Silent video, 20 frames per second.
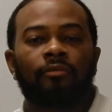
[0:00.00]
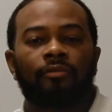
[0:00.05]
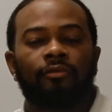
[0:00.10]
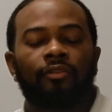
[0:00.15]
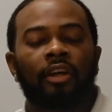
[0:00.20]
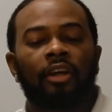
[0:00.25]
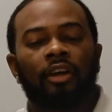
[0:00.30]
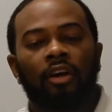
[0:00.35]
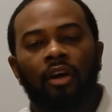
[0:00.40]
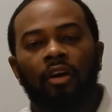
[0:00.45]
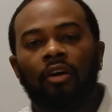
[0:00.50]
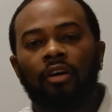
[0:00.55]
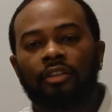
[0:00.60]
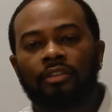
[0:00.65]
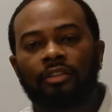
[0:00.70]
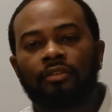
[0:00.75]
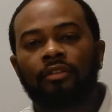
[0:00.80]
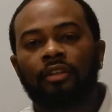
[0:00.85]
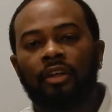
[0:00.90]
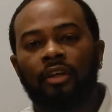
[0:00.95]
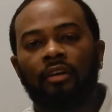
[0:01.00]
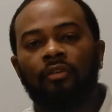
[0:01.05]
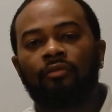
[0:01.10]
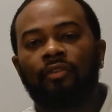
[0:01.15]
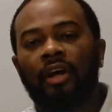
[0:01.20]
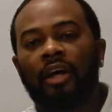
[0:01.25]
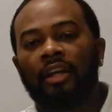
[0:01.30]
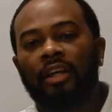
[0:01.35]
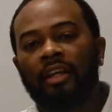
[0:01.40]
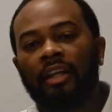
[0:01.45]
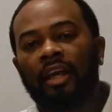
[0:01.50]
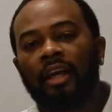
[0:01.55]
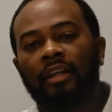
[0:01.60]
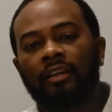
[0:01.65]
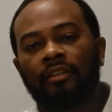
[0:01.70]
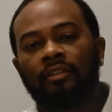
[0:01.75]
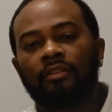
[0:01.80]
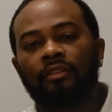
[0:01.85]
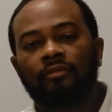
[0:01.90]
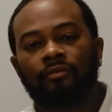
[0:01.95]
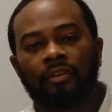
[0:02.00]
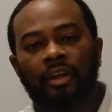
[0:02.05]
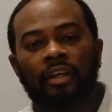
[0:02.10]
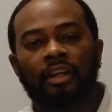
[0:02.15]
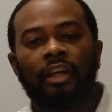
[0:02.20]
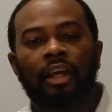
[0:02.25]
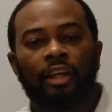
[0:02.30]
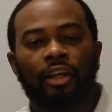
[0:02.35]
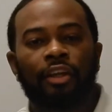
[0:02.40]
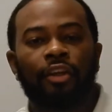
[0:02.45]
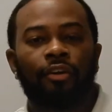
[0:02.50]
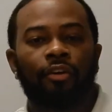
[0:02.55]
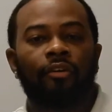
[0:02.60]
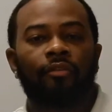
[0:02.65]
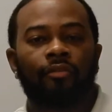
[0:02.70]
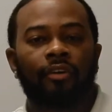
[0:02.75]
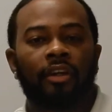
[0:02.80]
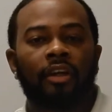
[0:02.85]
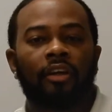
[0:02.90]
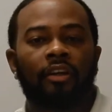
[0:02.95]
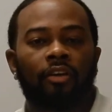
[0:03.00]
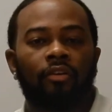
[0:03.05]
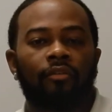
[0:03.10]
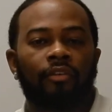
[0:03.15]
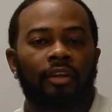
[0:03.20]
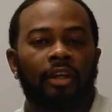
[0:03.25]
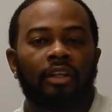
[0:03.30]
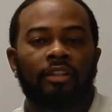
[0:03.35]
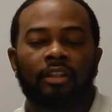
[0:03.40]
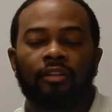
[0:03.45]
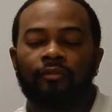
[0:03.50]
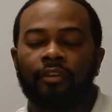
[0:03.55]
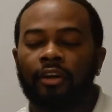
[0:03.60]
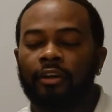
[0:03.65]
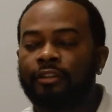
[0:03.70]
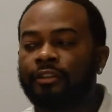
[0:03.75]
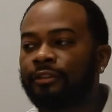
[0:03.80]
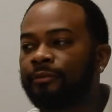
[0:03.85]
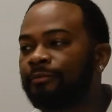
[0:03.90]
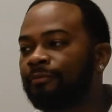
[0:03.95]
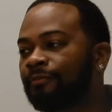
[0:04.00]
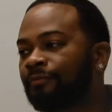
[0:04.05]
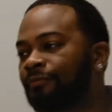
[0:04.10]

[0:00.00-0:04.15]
for the cause of finding that cure for that COVID-19 virus.